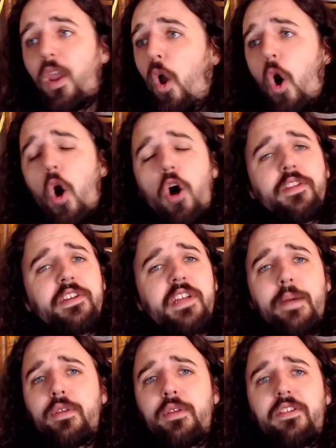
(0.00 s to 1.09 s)
All the
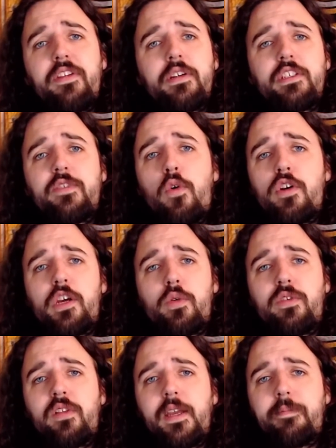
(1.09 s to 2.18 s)
time through that series, the forecheck
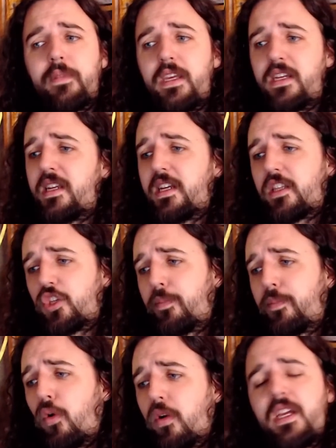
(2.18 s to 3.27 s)
was late. He didn't get the
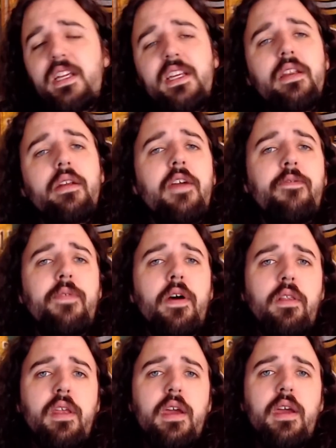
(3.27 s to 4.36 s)
support he needed, I felt.